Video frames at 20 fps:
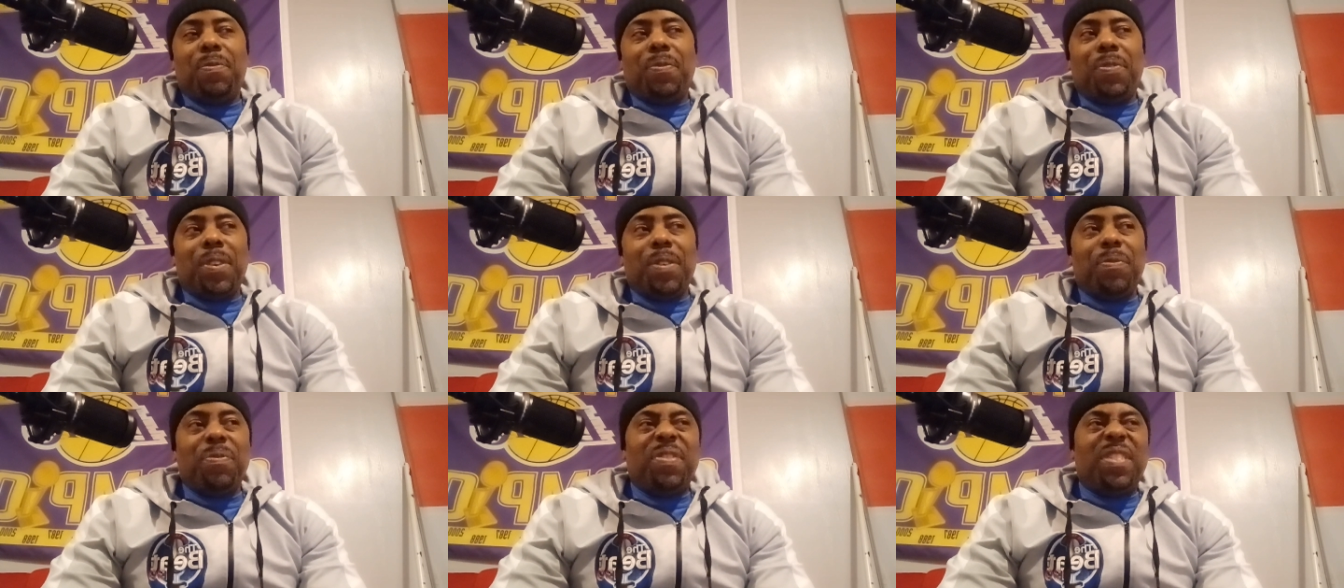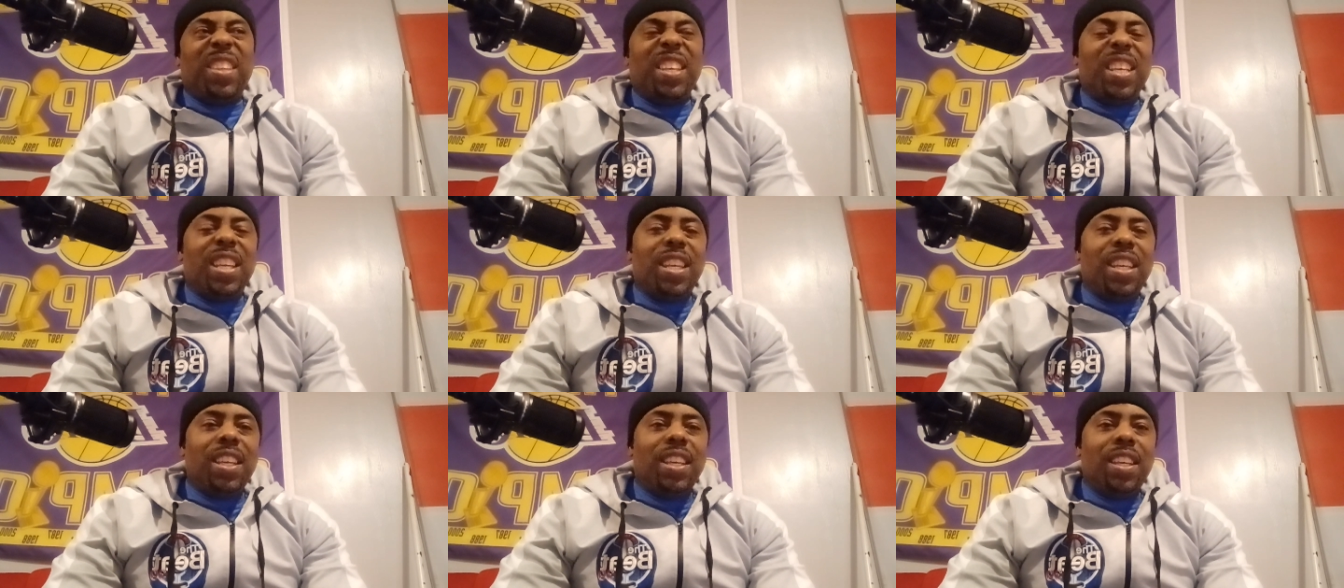
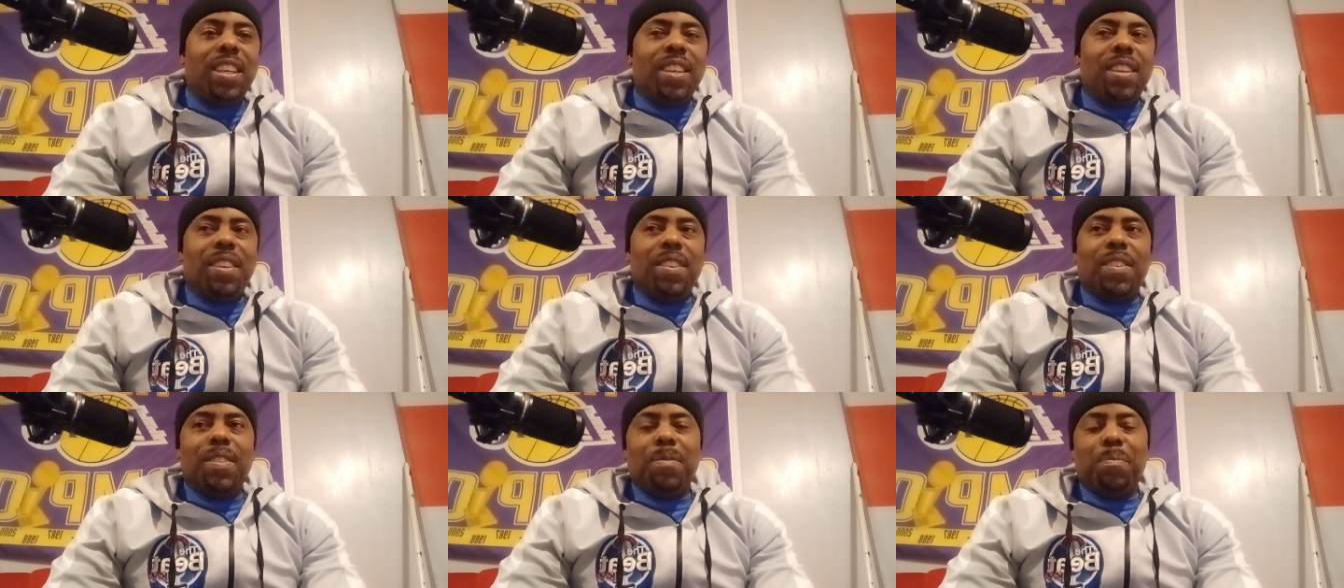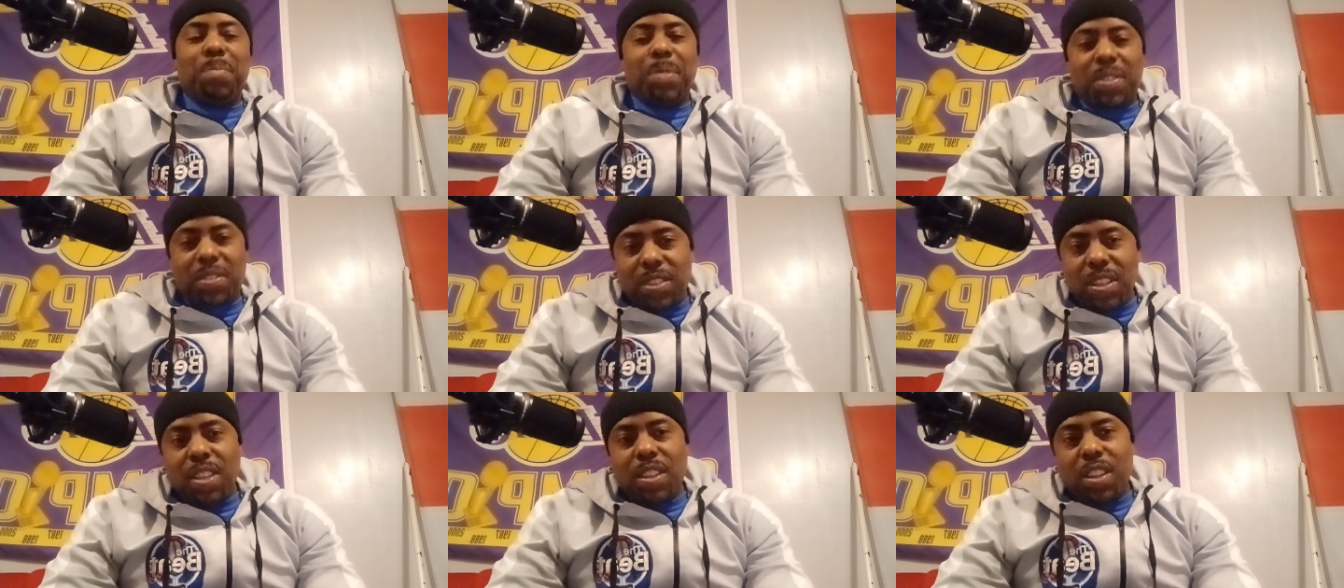50%
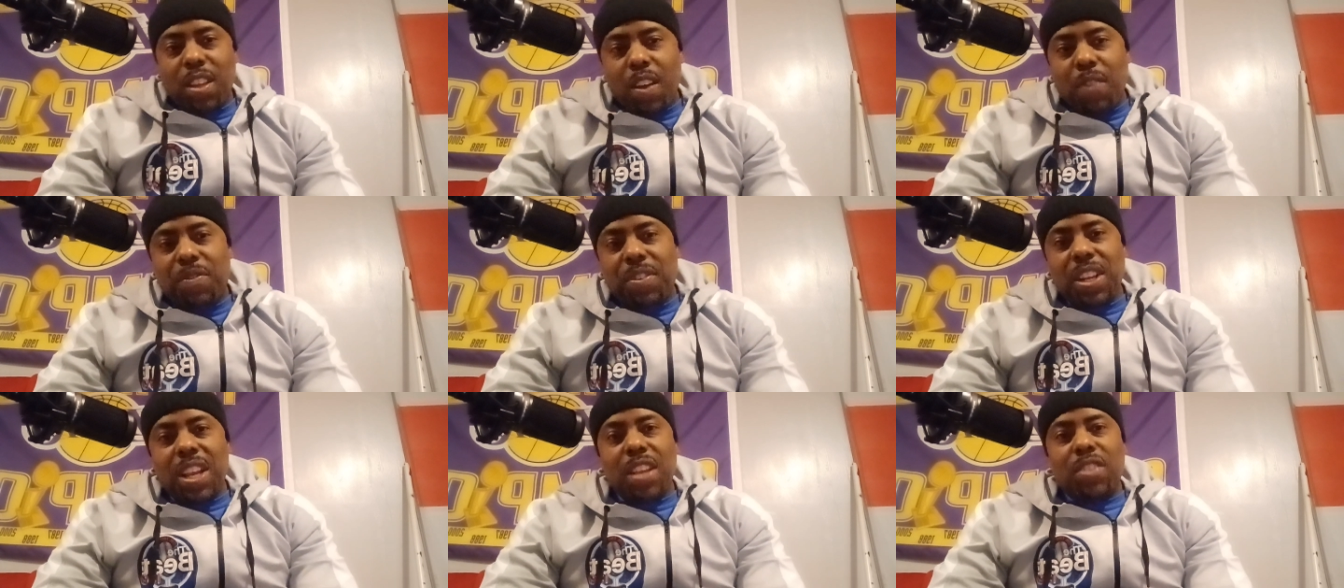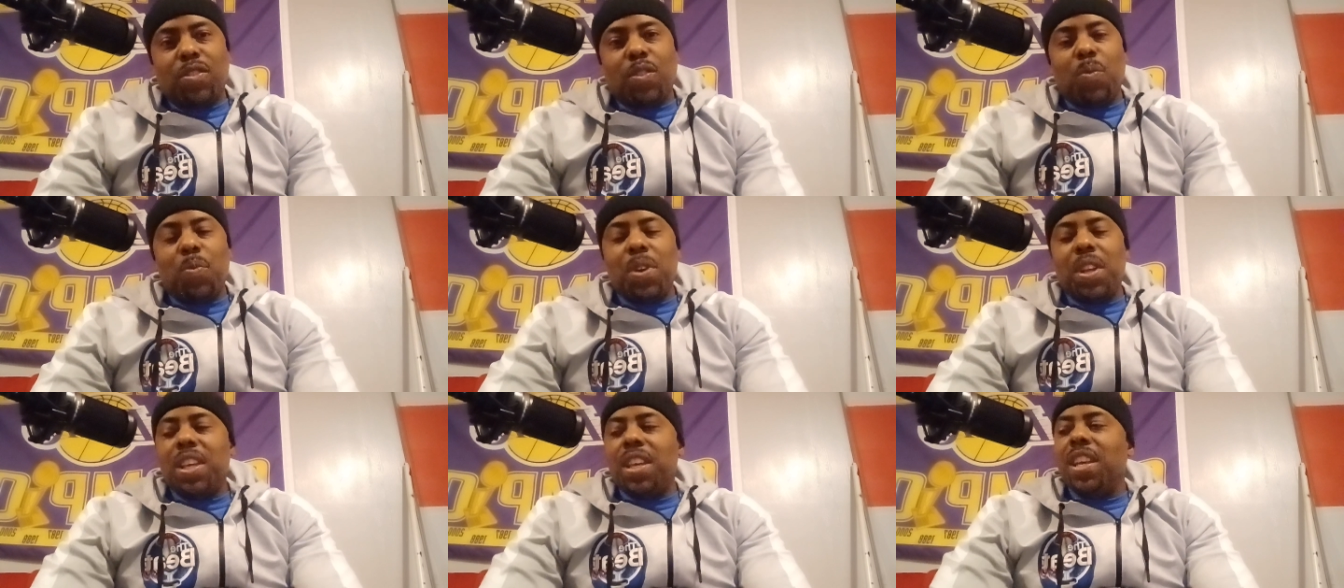of chance
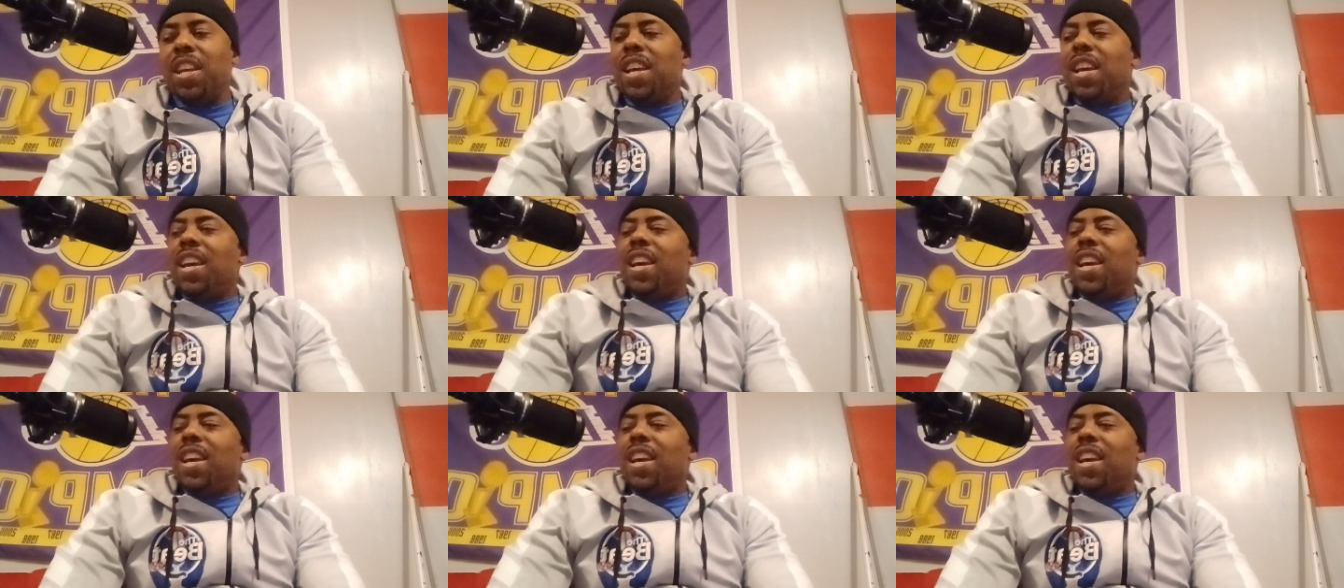of winning.